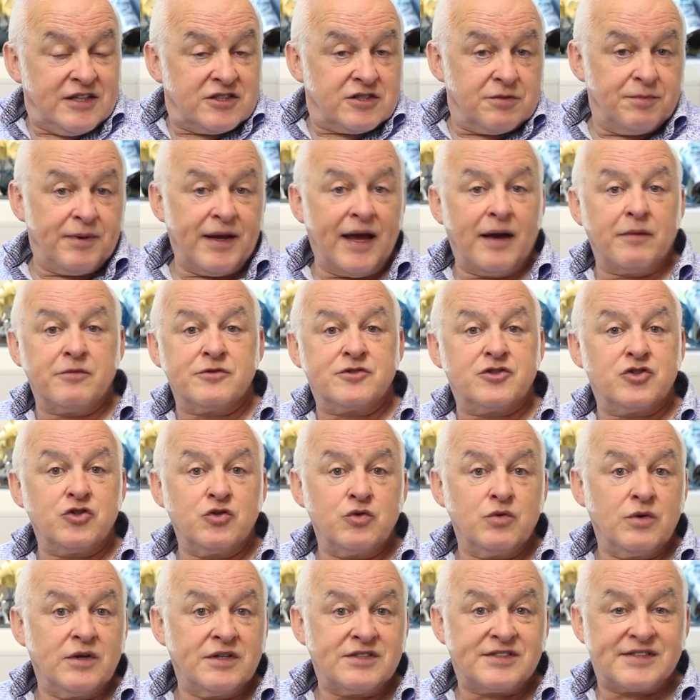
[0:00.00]
to be able
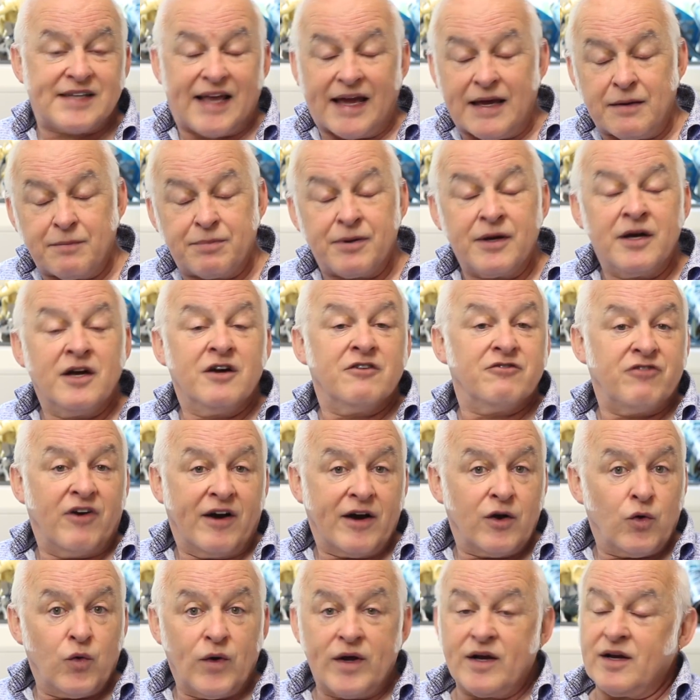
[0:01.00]
to escape very
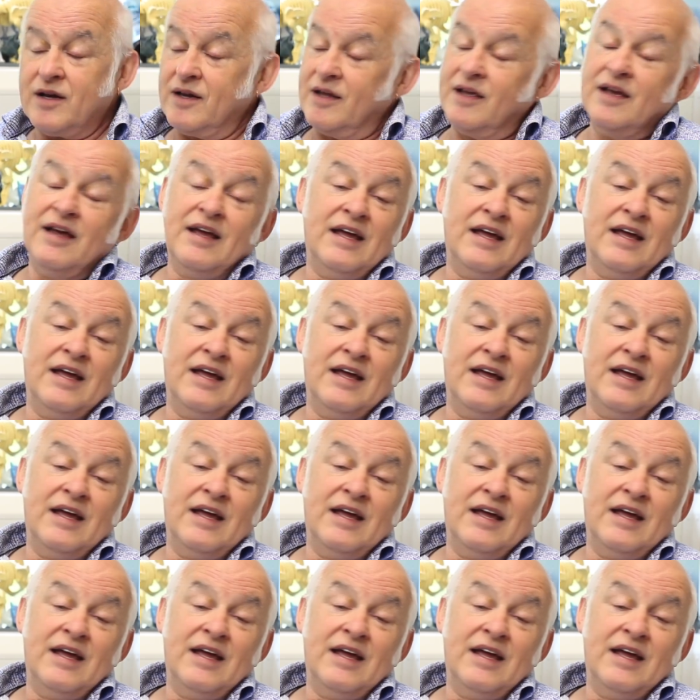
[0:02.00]
quickly.